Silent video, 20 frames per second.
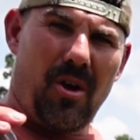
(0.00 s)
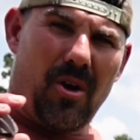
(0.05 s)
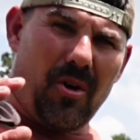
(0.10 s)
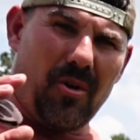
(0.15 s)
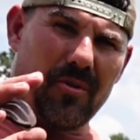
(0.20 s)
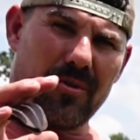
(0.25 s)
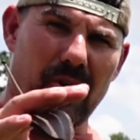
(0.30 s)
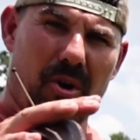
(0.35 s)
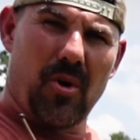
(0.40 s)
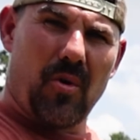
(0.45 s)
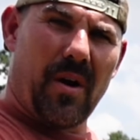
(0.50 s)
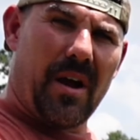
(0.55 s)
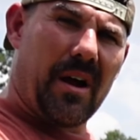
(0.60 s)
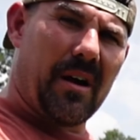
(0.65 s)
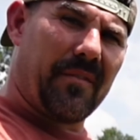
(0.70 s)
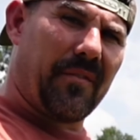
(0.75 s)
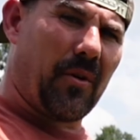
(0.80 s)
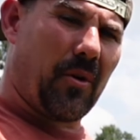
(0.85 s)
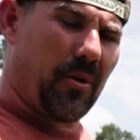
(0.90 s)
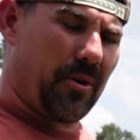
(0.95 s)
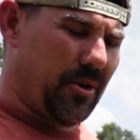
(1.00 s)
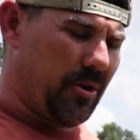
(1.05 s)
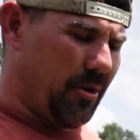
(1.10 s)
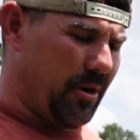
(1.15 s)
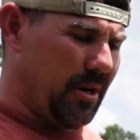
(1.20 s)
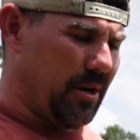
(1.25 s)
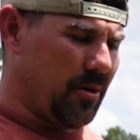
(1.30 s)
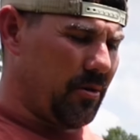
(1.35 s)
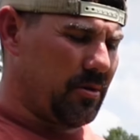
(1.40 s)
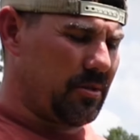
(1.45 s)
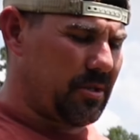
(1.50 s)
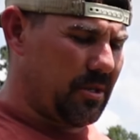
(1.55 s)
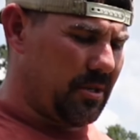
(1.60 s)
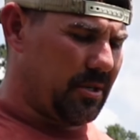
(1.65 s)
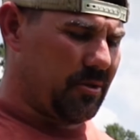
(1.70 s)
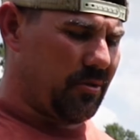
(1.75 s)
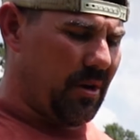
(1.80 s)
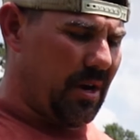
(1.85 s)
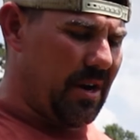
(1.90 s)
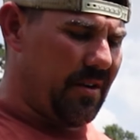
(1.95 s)
or know how far your arrow is going to
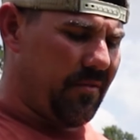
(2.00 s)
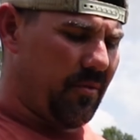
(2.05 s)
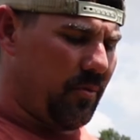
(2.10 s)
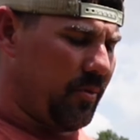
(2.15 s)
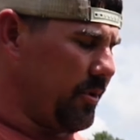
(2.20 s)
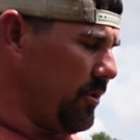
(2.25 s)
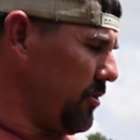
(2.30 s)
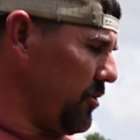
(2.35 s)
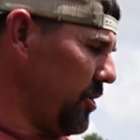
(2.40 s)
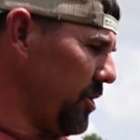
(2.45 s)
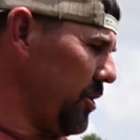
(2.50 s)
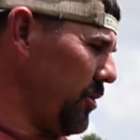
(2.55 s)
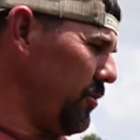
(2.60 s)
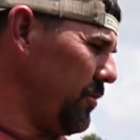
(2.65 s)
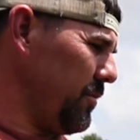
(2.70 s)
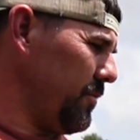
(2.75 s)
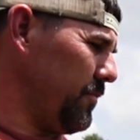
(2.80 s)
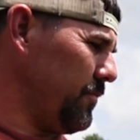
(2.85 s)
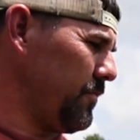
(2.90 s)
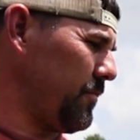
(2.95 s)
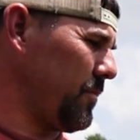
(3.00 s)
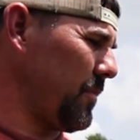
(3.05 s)
travel when you're shooting.